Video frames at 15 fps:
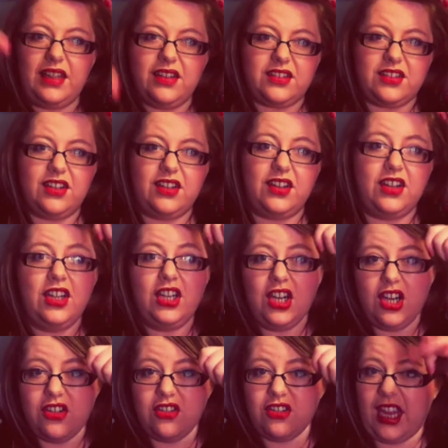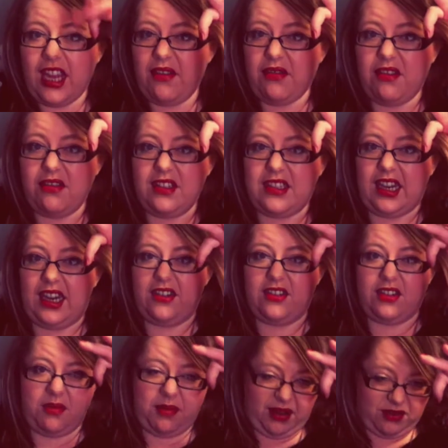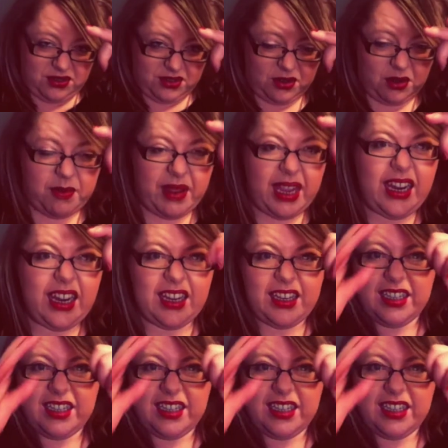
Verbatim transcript: so just get a front section about so big